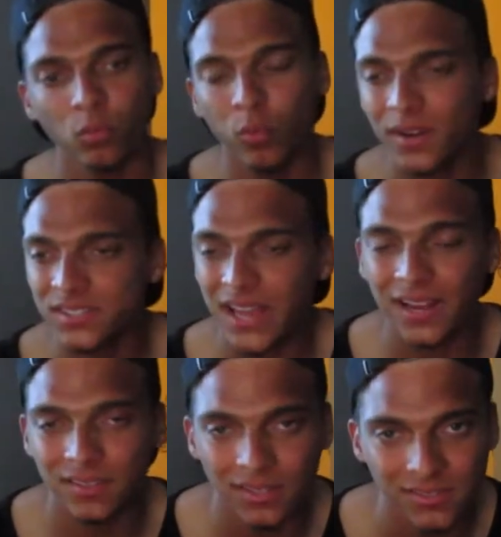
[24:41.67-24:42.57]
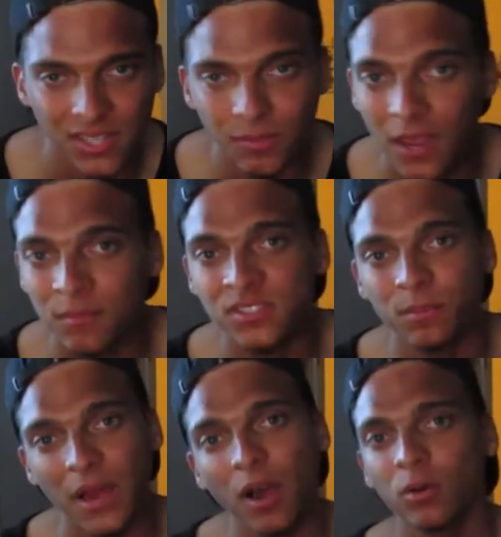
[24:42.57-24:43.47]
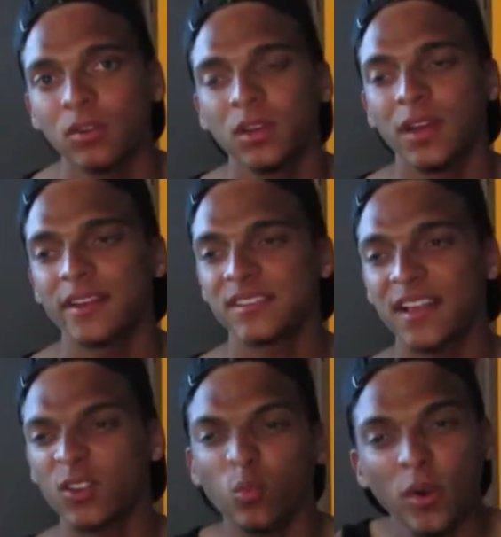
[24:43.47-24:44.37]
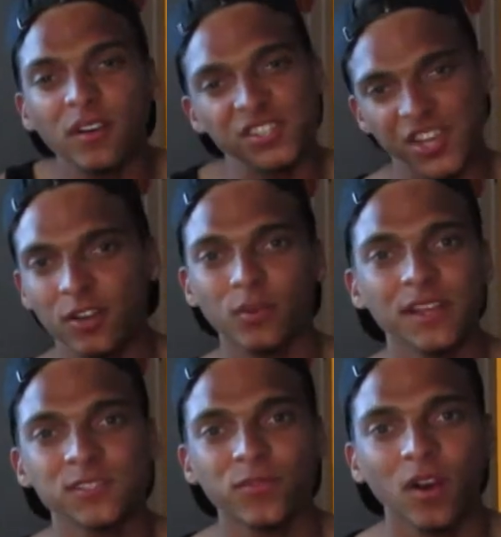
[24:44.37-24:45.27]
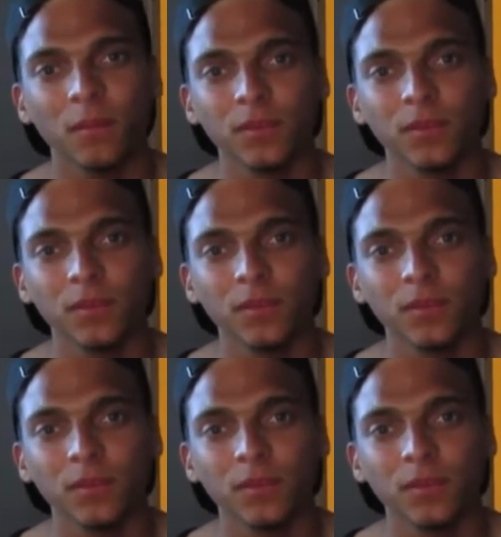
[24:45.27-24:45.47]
what exactly Team AIM is about, exactly where it generates from.